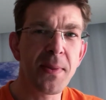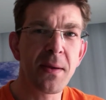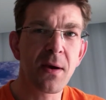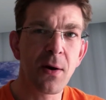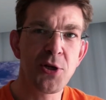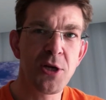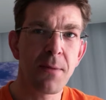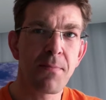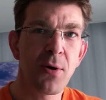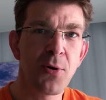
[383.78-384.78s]
to the coaching
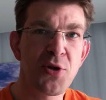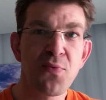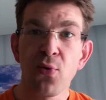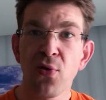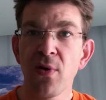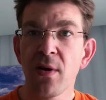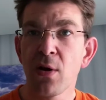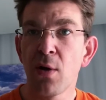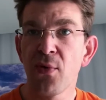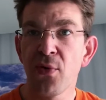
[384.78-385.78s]
approach for single
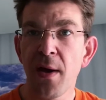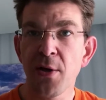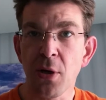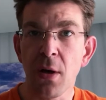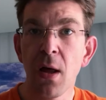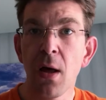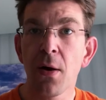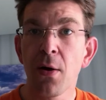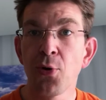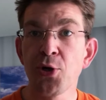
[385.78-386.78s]
conversation, a
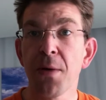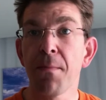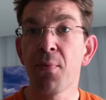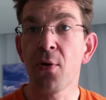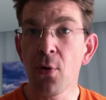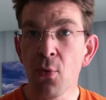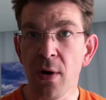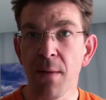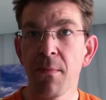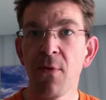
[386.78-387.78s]
coaching
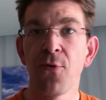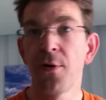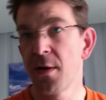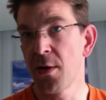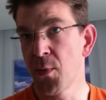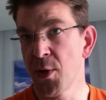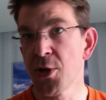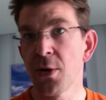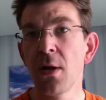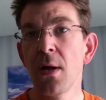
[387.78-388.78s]
program for an
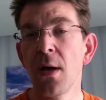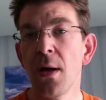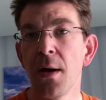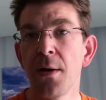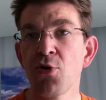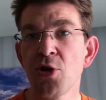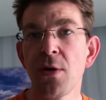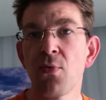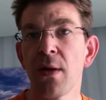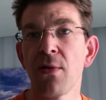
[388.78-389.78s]
individual usually
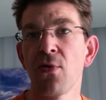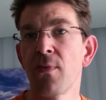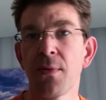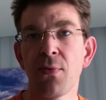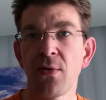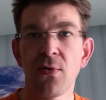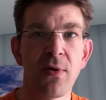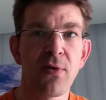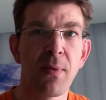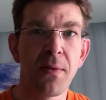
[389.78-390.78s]
runs over a 3 to
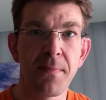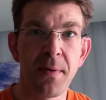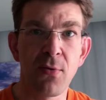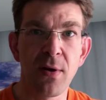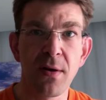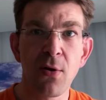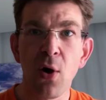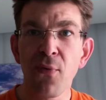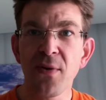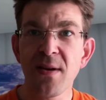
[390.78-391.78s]
6 month period and
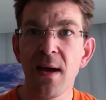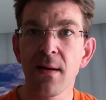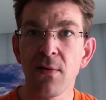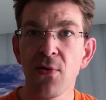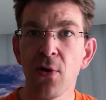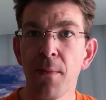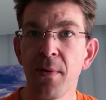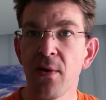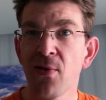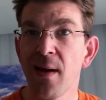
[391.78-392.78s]
often tackles
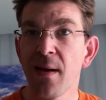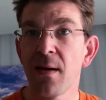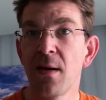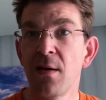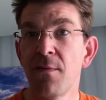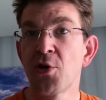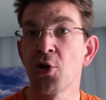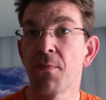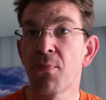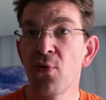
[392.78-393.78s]
topics like individual
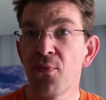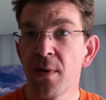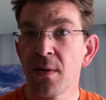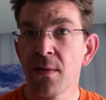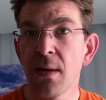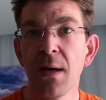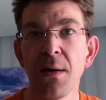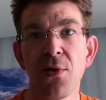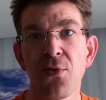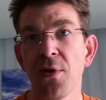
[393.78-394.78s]
improvement,
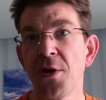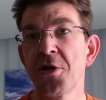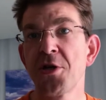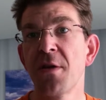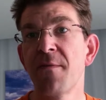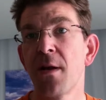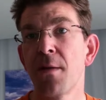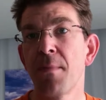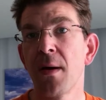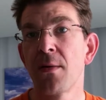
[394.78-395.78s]
strategy
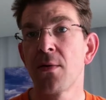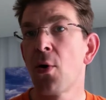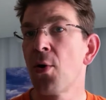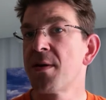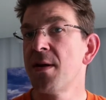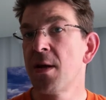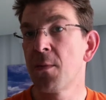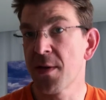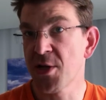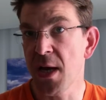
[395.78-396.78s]
development, or dealing
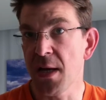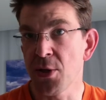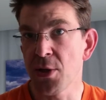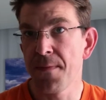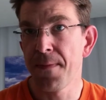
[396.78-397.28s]
with change.